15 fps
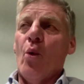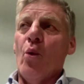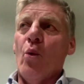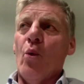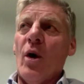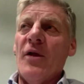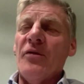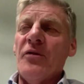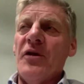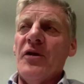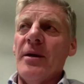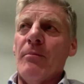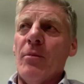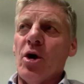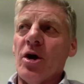what
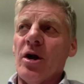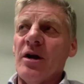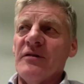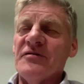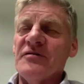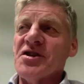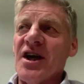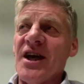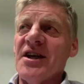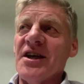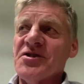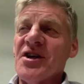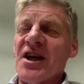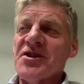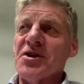their model of
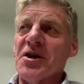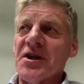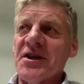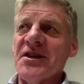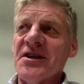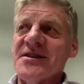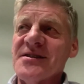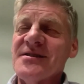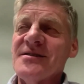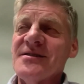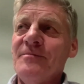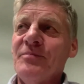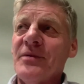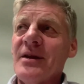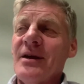change actually is.
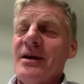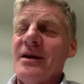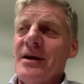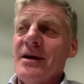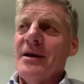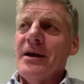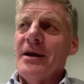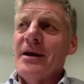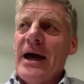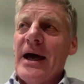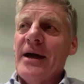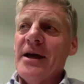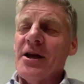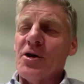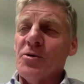
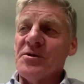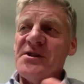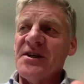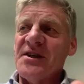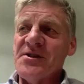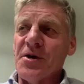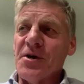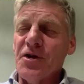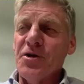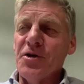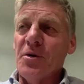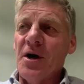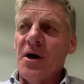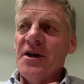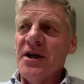And of course, that's not a
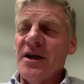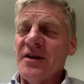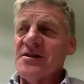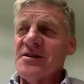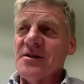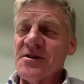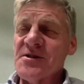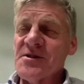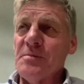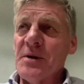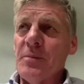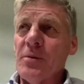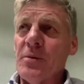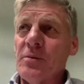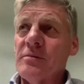new idea. There's lots of
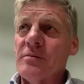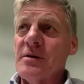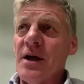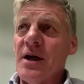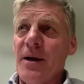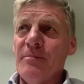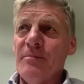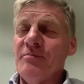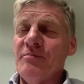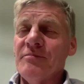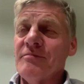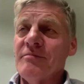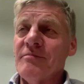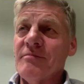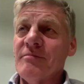people
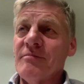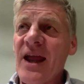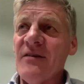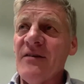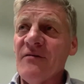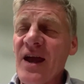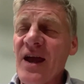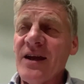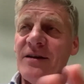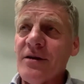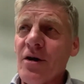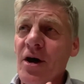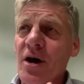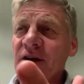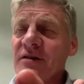have that
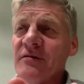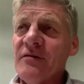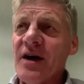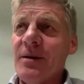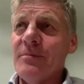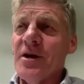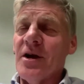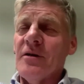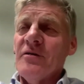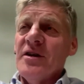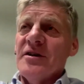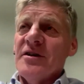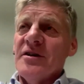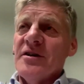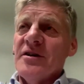kind of, the
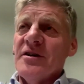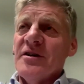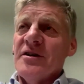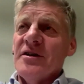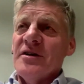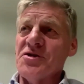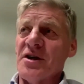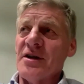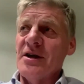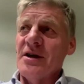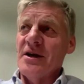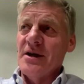intervention logic